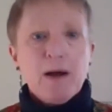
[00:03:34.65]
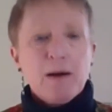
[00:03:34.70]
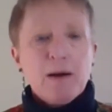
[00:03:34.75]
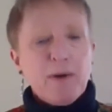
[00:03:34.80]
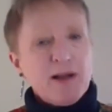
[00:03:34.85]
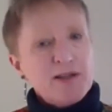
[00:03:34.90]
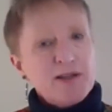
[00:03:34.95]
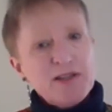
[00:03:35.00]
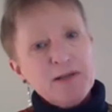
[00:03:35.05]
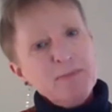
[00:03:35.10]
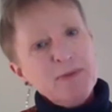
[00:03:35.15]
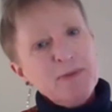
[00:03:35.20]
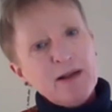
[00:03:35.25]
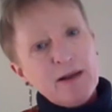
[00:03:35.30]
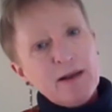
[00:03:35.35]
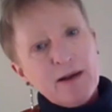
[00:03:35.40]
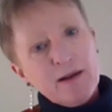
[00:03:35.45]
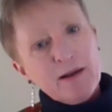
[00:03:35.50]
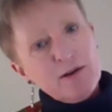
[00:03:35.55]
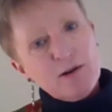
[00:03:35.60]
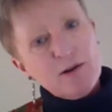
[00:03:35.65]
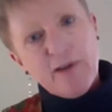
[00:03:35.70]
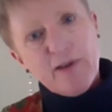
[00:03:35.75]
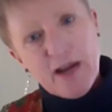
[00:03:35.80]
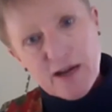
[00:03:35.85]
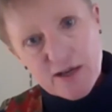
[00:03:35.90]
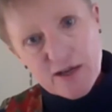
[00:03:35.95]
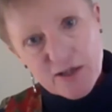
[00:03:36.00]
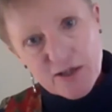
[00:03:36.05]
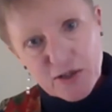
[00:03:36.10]
by stimulating your
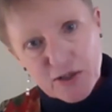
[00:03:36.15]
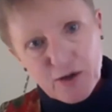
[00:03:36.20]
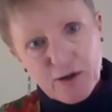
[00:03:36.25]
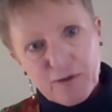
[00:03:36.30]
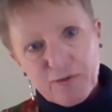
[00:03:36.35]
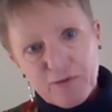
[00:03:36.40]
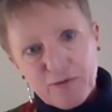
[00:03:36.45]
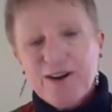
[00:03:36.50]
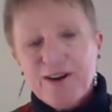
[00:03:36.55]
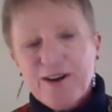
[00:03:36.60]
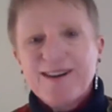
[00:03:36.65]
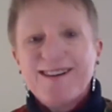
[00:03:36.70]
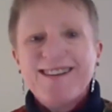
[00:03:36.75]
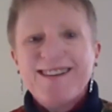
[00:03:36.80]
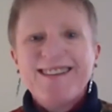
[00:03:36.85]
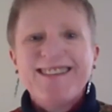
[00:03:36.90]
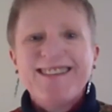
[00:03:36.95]
vagus nerve.